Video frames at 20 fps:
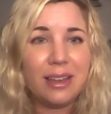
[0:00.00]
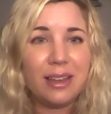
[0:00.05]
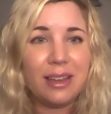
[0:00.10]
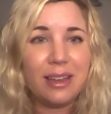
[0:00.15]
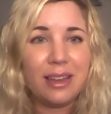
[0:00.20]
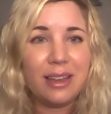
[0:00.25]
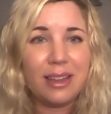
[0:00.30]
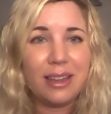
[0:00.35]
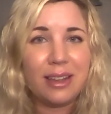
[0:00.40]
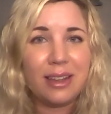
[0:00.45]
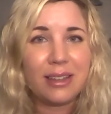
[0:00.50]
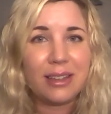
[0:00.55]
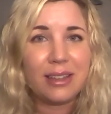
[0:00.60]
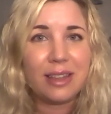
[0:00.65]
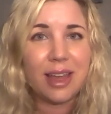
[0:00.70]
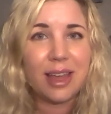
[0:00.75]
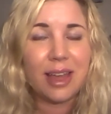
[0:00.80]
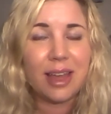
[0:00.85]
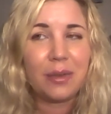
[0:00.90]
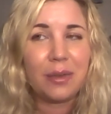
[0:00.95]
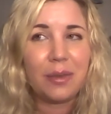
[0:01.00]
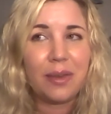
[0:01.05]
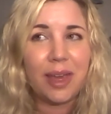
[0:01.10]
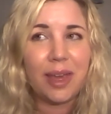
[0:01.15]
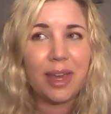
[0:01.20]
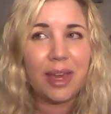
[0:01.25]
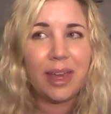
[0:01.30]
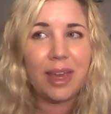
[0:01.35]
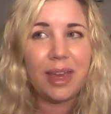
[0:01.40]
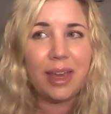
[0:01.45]
It is that
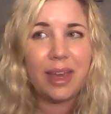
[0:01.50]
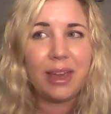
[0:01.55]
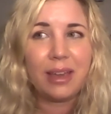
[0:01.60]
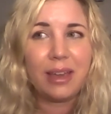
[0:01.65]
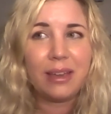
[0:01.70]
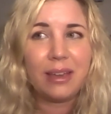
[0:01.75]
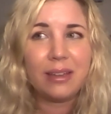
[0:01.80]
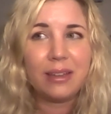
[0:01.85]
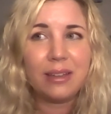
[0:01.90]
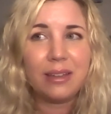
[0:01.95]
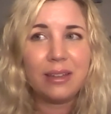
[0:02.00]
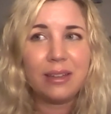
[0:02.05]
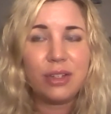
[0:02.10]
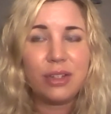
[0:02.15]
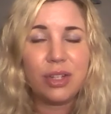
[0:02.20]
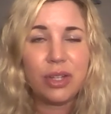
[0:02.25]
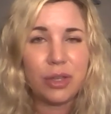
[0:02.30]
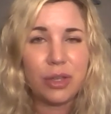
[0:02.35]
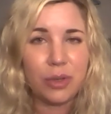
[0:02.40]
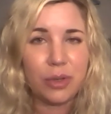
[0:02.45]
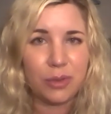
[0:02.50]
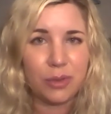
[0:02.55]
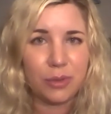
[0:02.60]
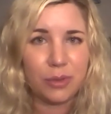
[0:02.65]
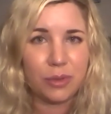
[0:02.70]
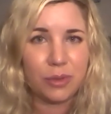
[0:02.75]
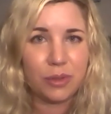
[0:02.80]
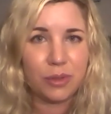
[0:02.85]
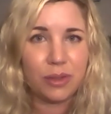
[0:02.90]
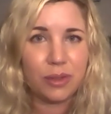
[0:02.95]
we
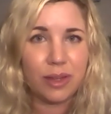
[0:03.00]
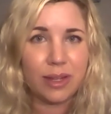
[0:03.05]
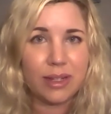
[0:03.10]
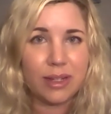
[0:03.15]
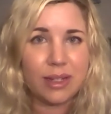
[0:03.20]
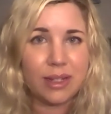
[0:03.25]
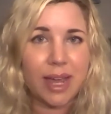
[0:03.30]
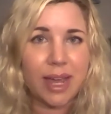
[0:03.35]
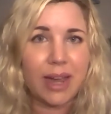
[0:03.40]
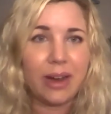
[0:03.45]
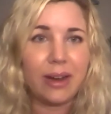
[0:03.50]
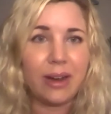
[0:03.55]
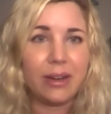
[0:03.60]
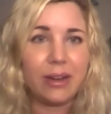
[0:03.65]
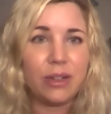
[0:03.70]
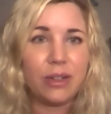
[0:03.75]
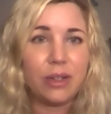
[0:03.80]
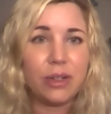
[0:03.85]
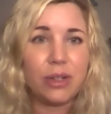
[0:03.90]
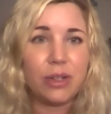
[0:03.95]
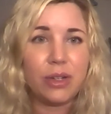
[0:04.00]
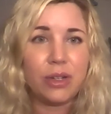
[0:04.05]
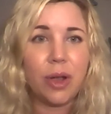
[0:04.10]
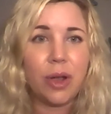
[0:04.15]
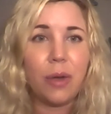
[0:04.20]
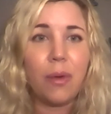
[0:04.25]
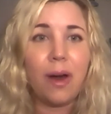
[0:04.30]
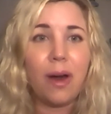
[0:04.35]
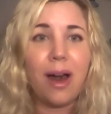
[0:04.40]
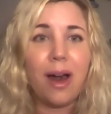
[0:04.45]
choose and dare to
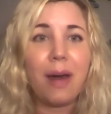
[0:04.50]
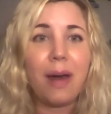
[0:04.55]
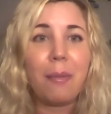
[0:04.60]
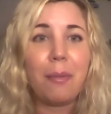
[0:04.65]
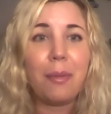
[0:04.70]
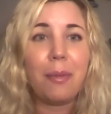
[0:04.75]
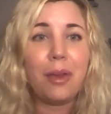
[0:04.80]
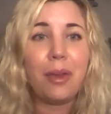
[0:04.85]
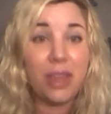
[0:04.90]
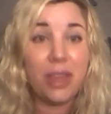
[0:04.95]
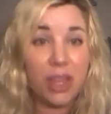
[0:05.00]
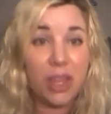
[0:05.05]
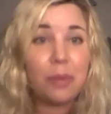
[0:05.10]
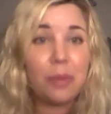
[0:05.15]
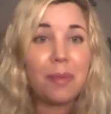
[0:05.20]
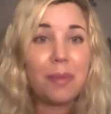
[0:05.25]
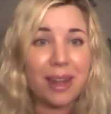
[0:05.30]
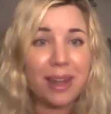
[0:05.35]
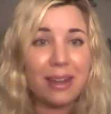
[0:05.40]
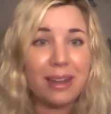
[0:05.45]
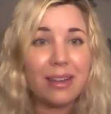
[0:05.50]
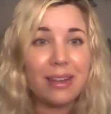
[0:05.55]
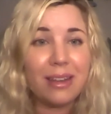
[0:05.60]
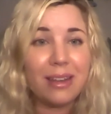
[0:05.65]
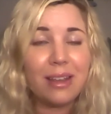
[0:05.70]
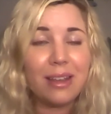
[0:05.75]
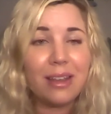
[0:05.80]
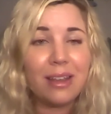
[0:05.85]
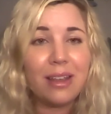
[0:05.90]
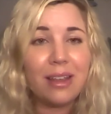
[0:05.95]
show up human
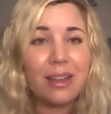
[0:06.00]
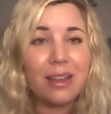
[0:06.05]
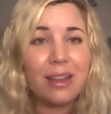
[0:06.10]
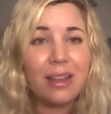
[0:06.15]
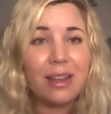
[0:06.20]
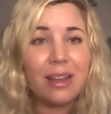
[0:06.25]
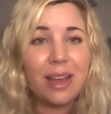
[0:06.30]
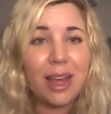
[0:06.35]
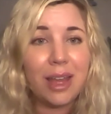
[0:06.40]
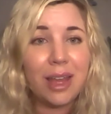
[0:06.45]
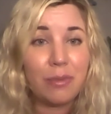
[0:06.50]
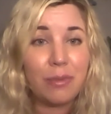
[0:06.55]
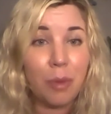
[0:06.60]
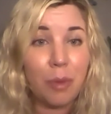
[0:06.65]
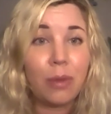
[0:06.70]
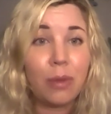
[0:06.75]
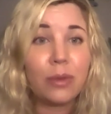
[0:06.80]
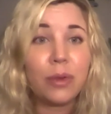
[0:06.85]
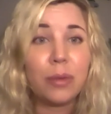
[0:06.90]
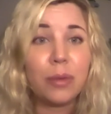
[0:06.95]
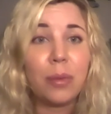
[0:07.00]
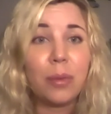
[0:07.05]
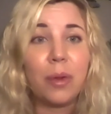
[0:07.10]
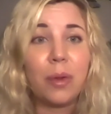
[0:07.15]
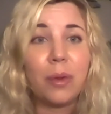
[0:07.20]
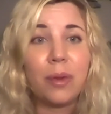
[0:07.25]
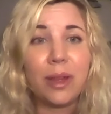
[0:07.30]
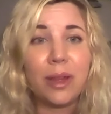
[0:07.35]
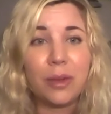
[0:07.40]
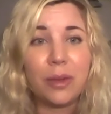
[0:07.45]
and
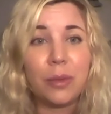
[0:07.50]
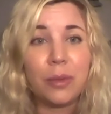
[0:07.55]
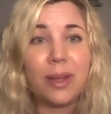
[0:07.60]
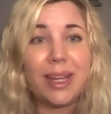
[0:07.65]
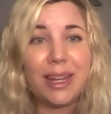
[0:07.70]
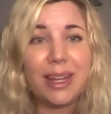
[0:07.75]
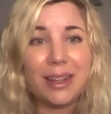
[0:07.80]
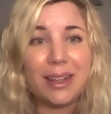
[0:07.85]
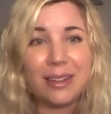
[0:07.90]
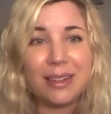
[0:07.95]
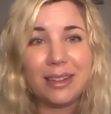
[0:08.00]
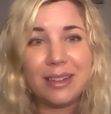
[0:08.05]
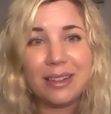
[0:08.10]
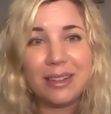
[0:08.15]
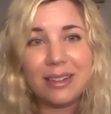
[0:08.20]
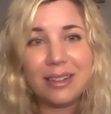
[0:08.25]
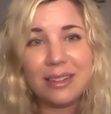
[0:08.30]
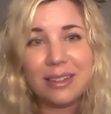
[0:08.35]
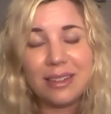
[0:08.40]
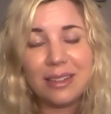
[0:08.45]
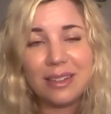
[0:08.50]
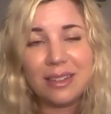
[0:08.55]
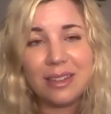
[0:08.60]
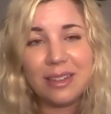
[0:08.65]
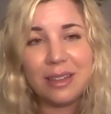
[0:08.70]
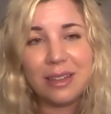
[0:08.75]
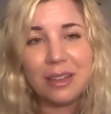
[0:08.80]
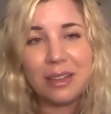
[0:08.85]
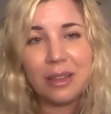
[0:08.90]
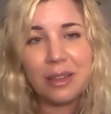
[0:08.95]
vulnerable and real
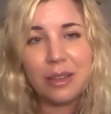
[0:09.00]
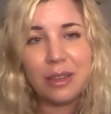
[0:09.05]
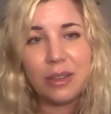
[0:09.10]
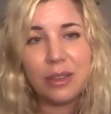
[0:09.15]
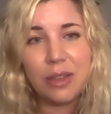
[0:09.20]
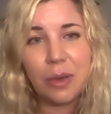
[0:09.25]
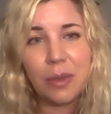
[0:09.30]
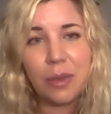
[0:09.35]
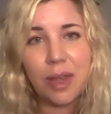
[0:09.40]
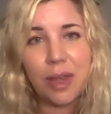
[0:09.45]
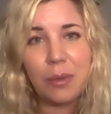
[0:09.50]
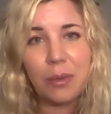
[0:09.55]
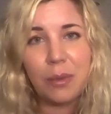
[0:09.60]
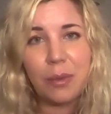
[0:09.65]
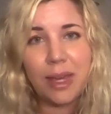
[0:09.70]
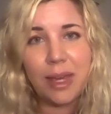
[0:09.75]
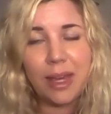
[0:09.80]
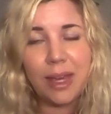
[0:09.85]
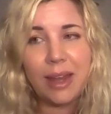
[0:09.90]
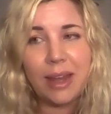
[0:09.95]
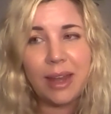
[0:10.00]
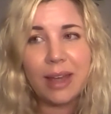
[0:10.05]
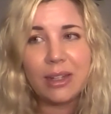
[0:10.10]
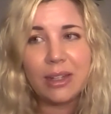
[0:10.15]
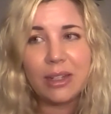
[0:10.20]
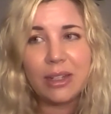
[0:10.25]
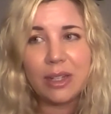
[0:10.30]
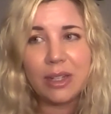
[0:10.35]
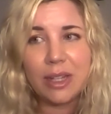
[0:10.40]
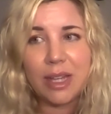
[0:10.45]
so that we can
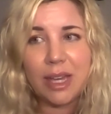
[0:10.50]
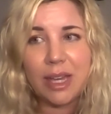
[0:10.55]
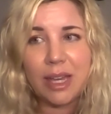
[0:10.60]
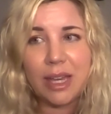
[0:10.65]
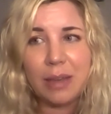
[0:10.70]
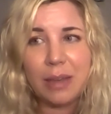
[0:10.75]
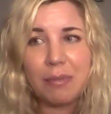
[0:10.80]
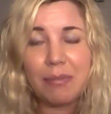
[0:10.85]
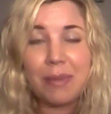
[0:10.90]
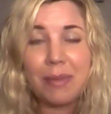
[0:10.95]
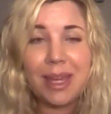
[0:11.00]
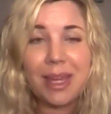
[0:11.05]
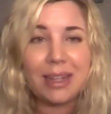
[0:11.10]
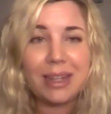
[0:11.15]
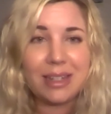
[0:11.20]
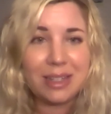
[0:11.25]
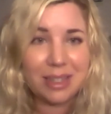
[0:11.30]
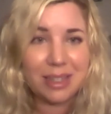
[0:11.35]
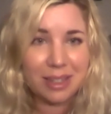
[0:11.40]
actually meet